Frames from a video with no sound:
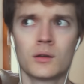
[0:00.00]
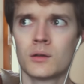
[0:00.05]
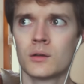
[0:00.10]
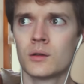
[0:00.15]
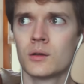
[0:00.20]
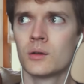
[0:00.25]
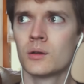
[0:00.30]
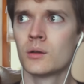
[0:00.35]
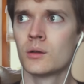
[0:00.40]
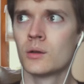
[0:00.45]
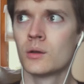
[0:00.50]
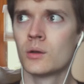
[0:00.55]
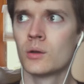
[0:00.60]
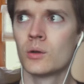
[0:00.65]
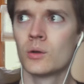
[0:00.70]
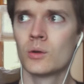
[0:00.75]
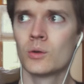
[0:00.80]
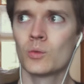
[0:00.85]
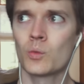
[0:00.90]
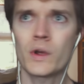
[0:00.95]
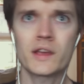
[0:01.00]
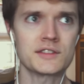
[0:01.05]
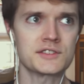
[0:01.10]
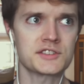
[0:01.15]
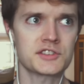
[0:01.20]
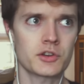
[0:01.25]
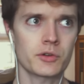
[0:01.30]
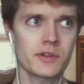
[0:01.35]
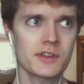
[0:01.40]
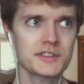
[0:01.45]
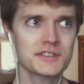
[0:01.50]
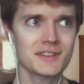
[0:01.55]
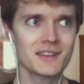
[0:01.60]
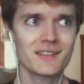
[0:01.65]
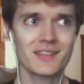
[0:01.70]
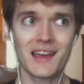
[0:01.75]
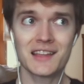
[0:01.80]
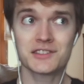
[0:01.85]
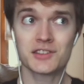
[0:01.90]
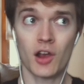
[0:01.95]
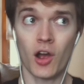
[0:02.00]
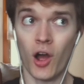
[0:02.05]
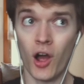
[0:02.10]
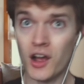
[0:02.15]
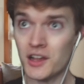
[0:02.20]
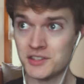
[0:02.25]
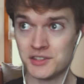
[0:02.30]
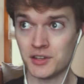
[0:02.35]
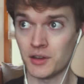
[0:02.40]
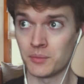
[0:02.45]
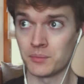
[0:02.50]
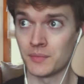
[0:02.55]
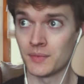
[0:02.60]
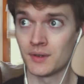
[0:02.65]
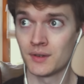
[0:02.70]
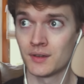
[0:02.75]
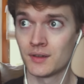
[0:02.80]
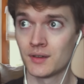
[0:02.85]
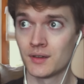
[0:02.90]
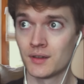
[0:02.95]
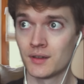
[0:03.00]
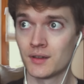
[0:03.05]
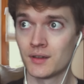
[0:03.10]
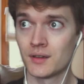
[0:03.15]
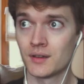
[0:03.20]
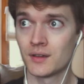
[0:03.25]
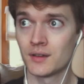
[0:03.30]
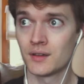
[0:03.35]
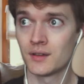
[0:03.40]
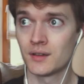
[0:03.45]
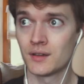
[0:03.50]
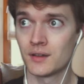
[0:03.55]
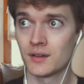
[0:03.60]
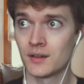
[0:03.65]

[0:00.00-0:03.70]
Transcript: your region. Wait, seriously? That's awesome. Not only does it help you